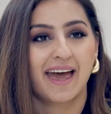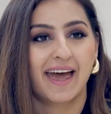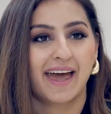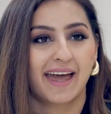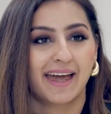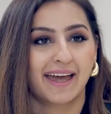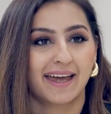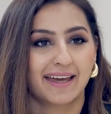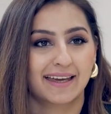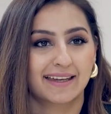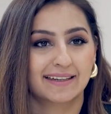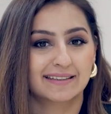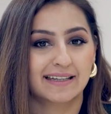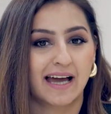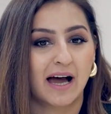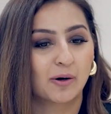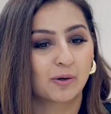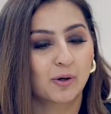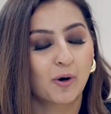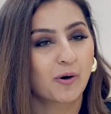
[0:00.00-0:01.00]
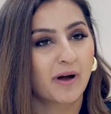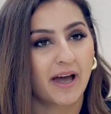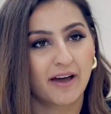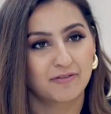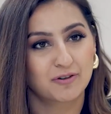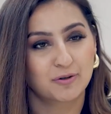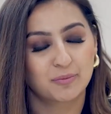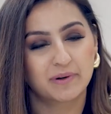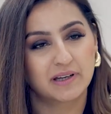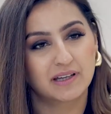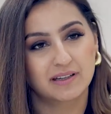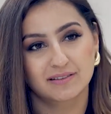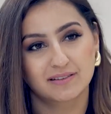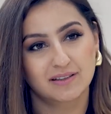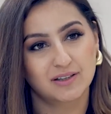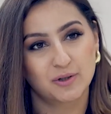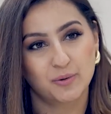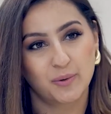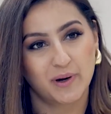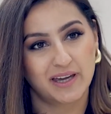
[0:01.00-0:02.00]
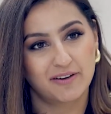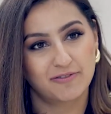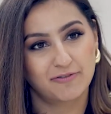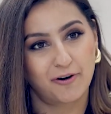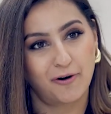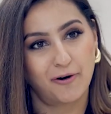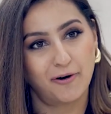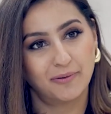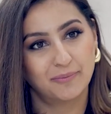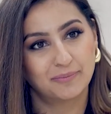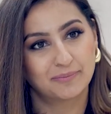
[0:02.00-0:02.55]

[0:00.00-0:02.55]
And how long have you been in the UAE for?